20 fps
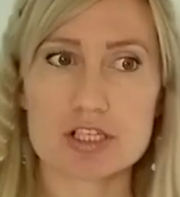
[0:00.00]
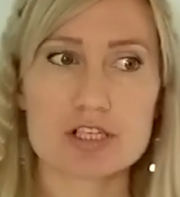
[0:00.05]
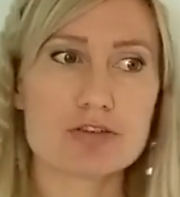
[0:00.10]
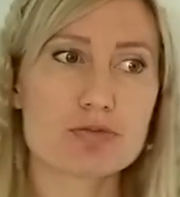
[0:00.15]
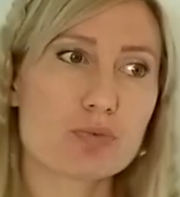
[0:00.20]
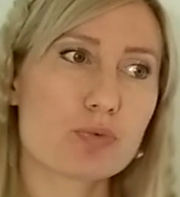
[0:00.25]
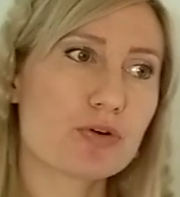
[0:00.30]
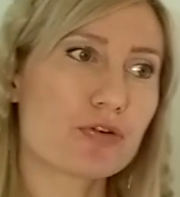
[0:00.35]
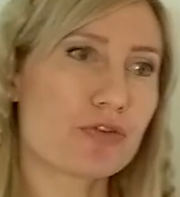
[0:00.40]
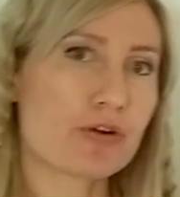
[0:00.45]

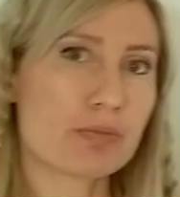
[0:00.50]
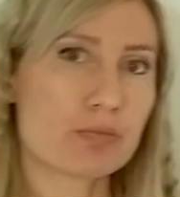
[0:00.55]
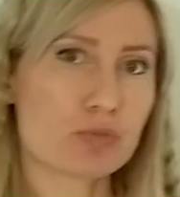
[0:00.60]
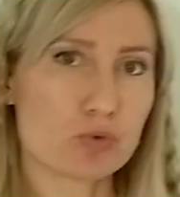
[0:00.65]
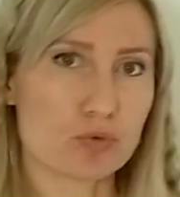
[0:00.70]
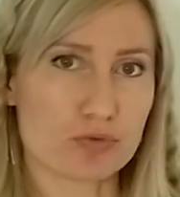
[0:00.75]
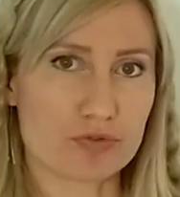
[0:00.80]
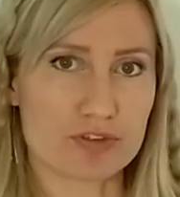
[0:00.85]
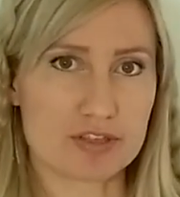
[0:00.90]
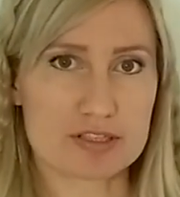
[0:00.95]
if we
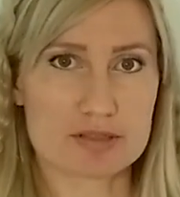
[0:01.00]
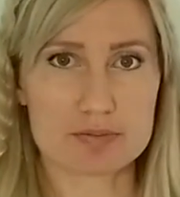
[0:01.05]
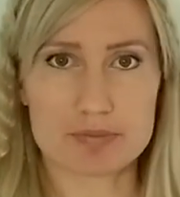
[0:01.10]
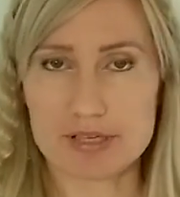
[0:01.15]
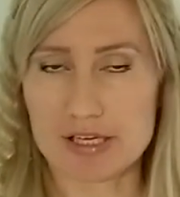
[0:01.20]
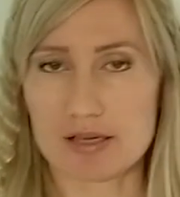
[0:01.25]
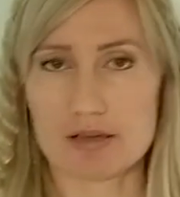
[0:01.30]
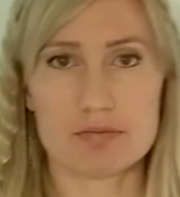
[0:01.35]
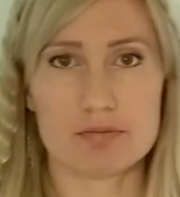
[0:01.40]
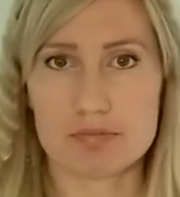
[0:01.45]
remove this.
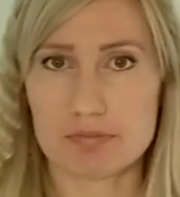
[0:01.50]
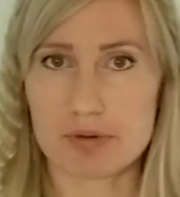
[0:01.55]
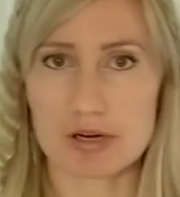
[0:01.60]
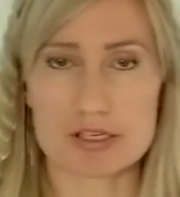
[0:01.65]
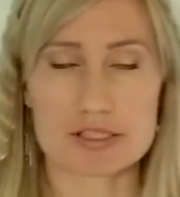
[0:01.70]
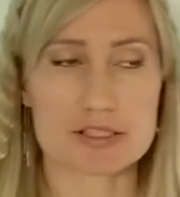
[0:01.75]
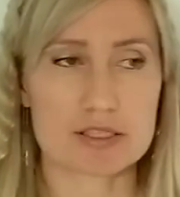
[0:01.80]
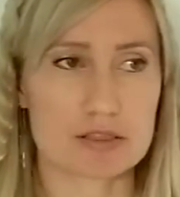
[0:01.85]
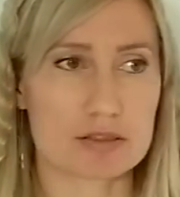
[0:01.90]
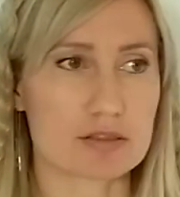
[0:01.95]
Yeah,
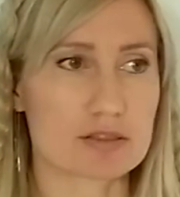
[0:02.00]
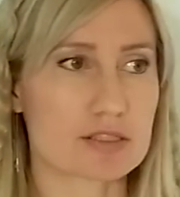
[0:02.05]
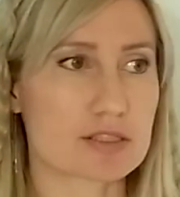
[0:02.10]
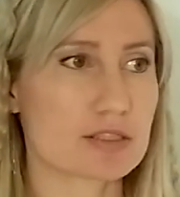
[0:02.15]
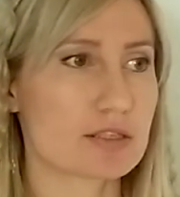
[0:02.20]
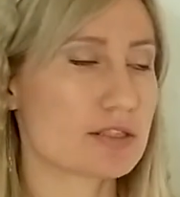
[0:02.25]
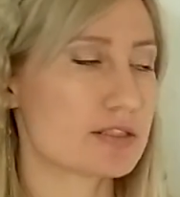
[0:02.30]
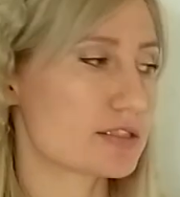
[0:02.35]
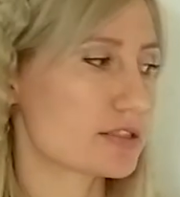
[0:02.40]
particles.